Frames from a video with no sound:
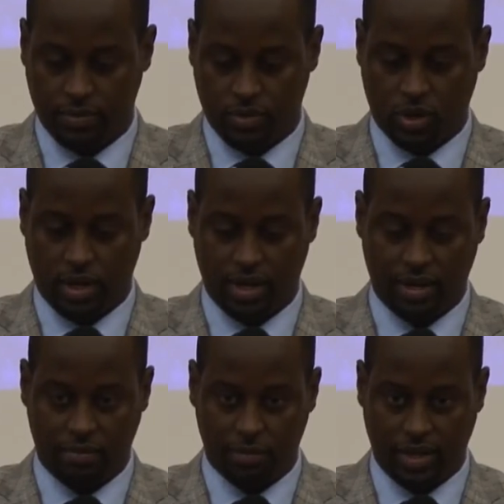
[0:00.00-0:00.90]
So I
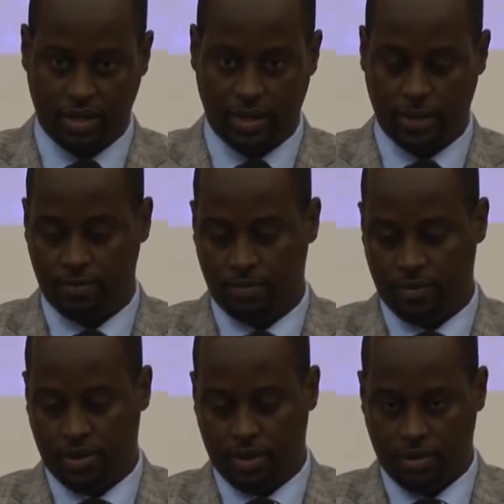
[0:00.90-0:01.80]
have met
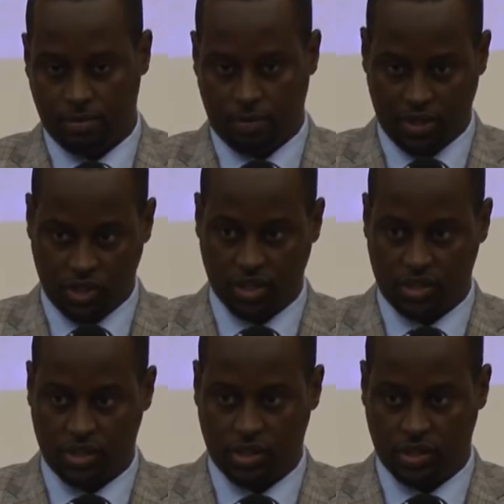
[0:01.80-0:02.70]

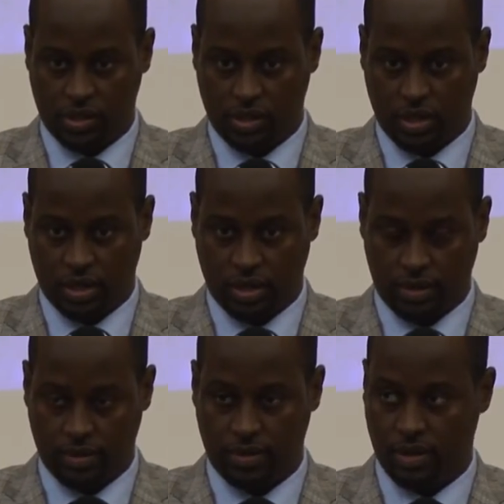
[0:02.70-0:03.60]
patients
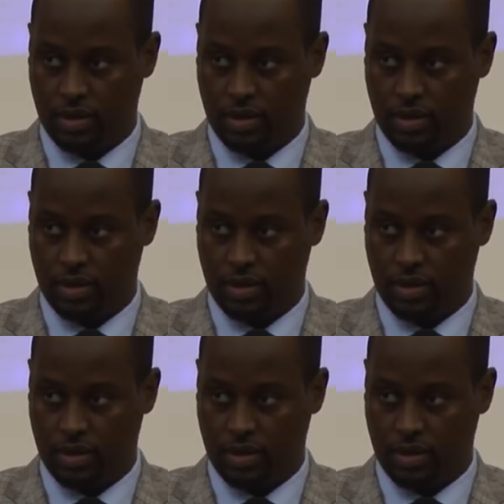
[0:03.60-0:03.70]
and